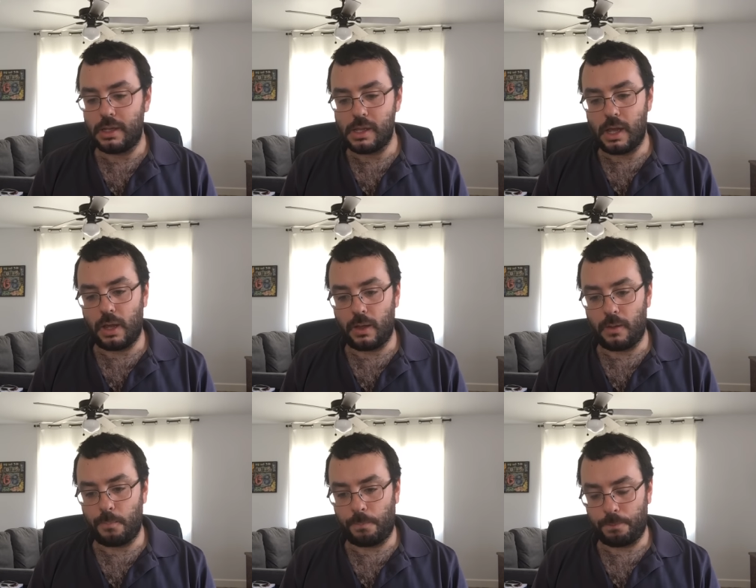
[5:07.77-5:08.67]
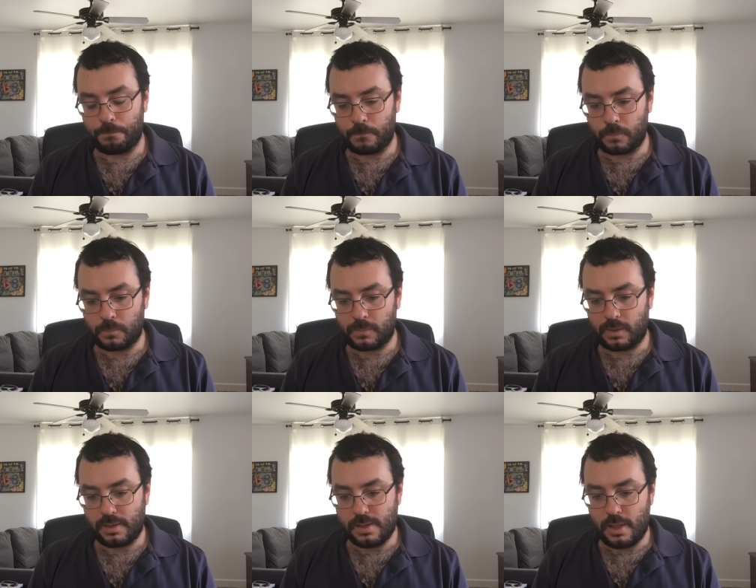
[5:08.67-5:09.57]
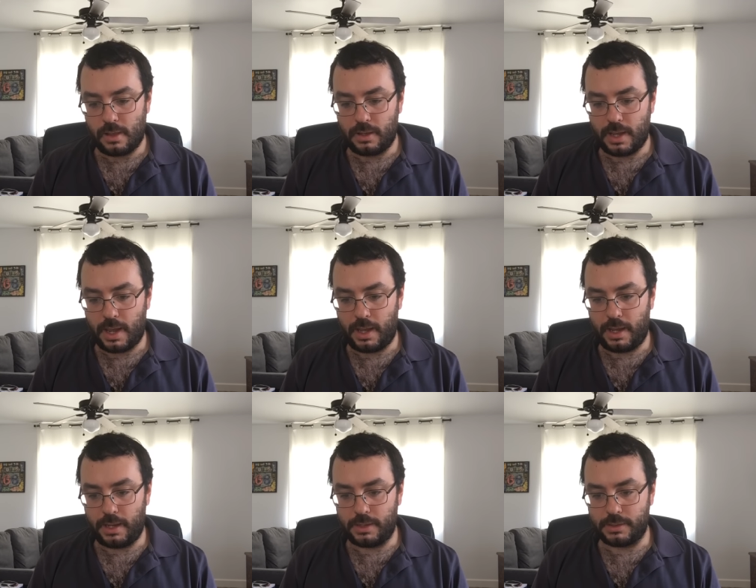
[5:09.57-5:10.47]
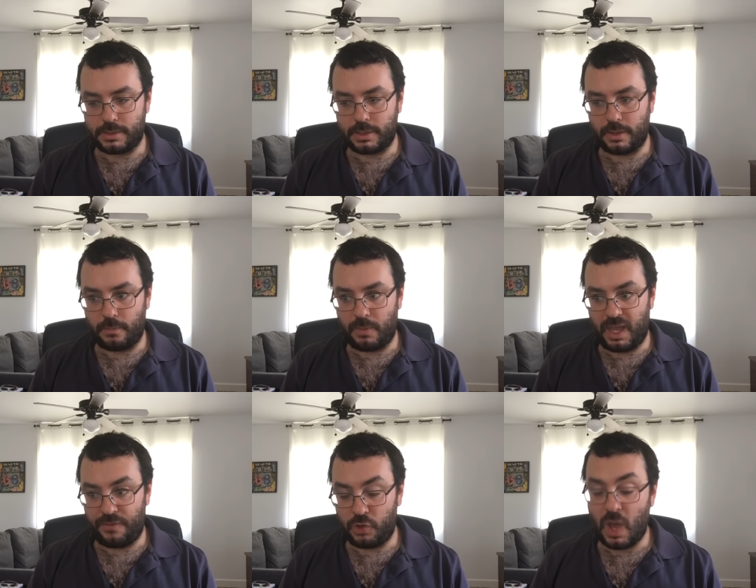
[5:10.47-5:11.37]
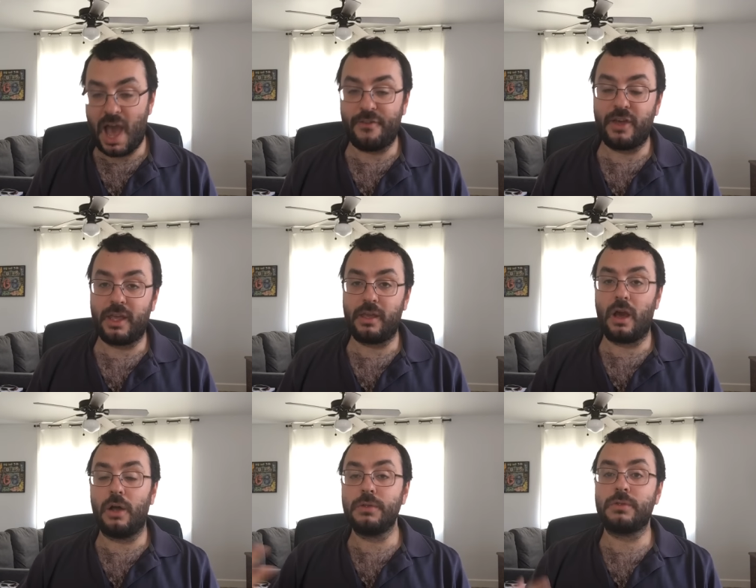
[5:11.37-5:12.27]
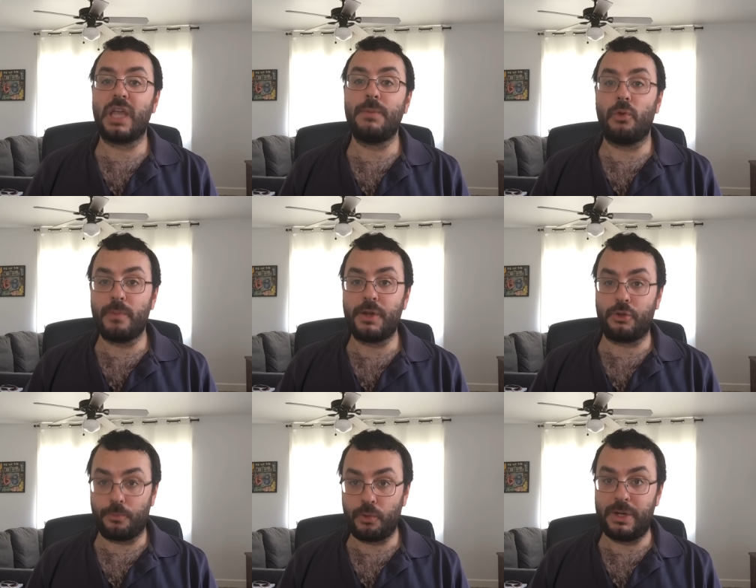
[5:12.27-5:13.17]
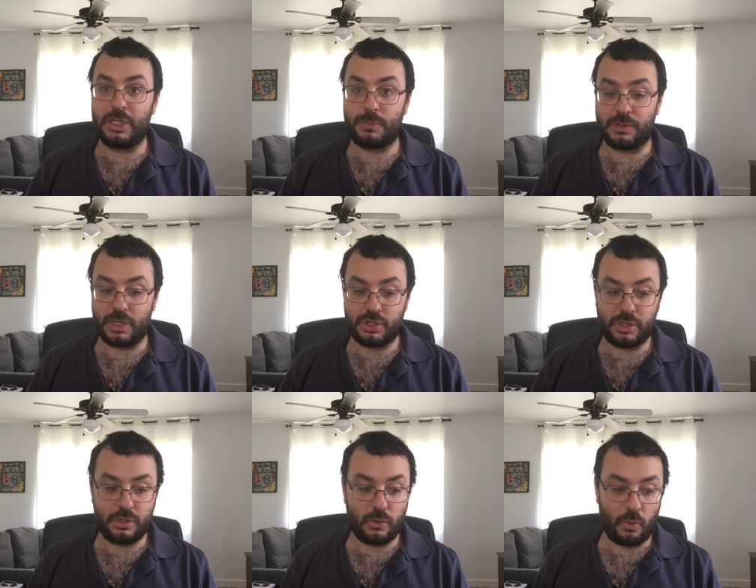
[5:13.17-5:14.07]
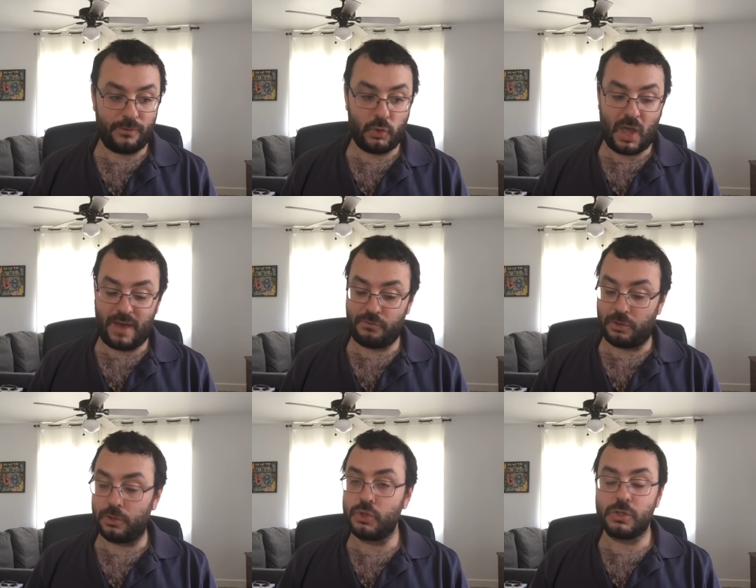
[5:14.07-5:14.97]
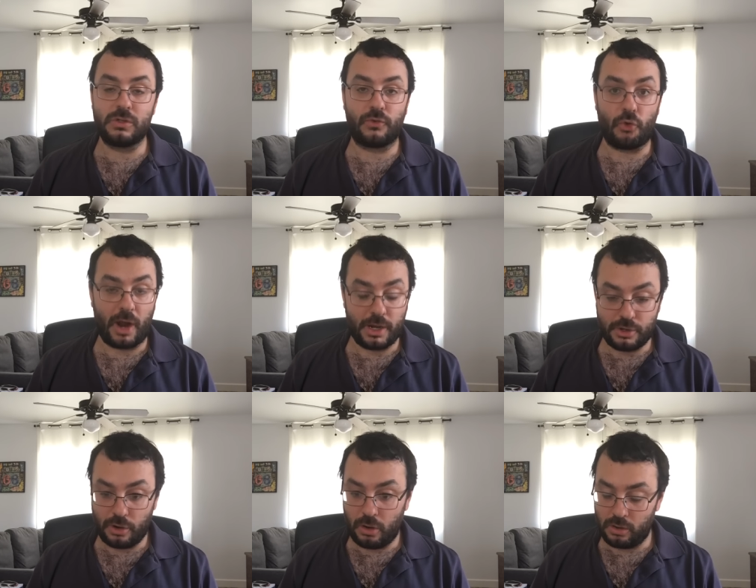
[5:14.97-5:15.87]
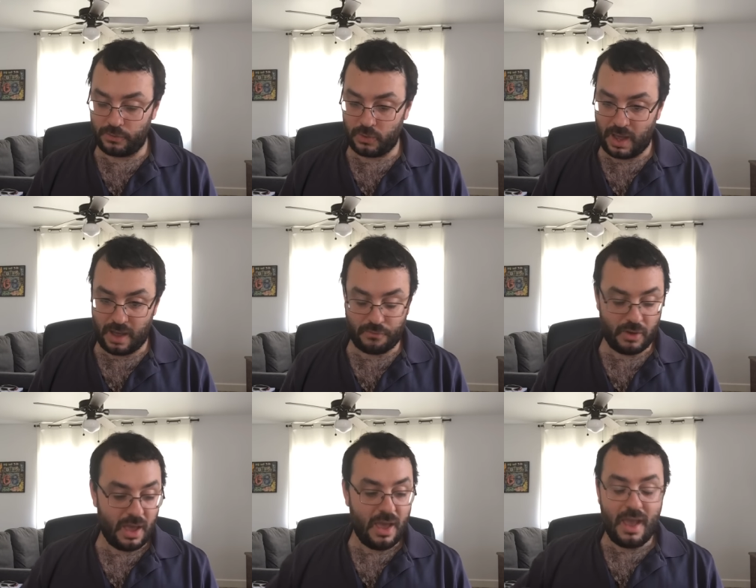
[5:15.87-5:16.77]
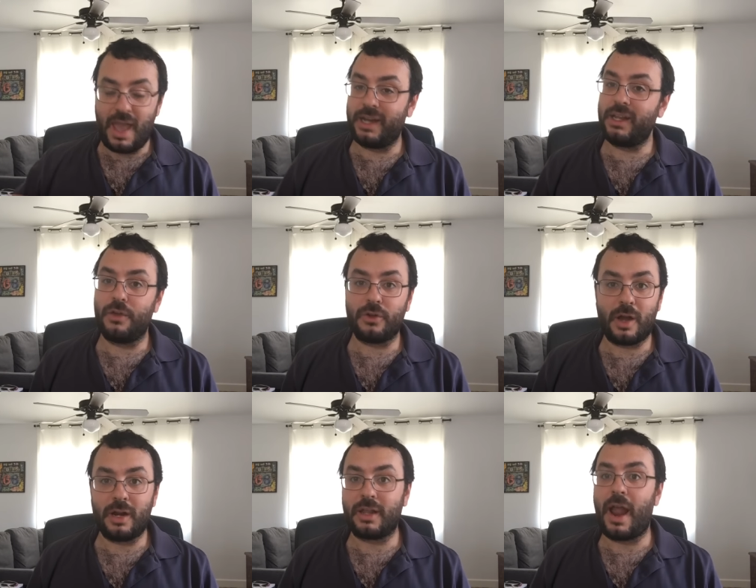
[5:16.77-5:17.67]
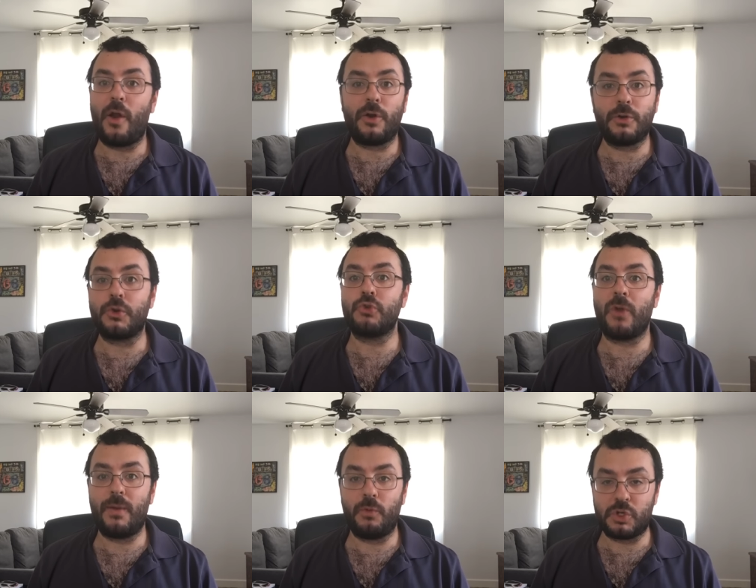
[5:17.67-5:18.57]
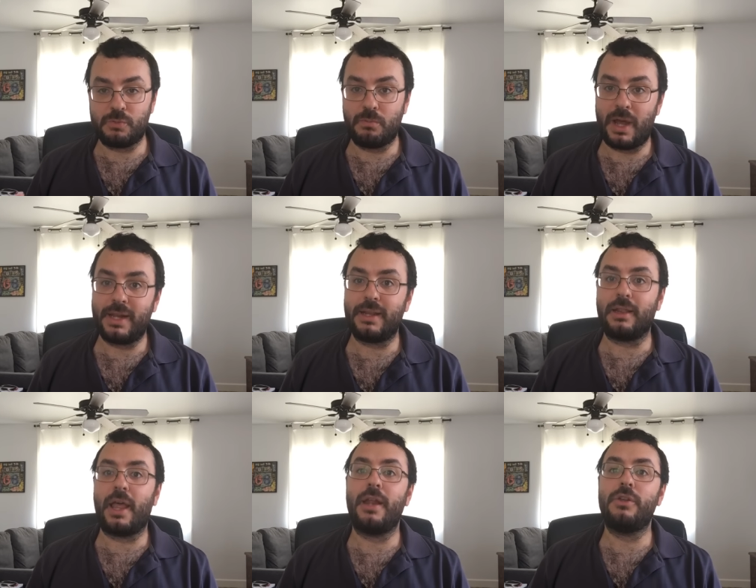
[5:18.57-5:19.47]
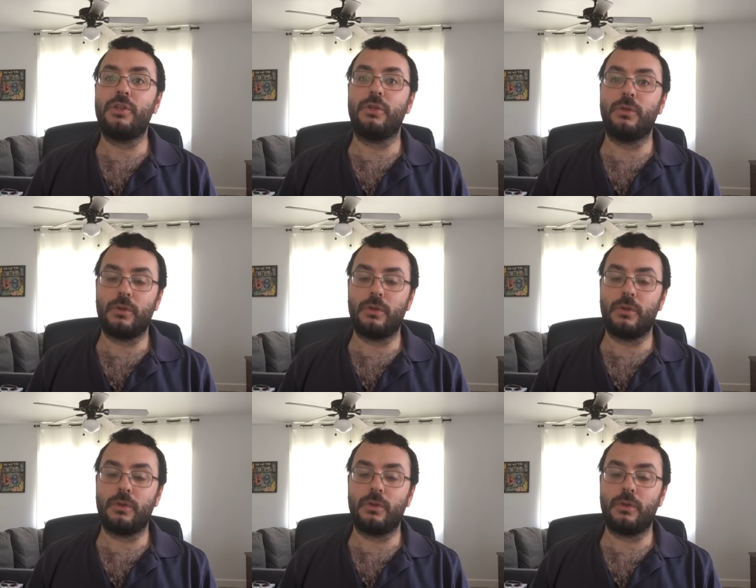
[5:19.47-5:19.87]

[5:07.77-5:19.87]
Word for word: Um, and if you have a unstable mental predisposition, or if you have delusions of grandeur, or if you have any other kind of character trait which might lend you,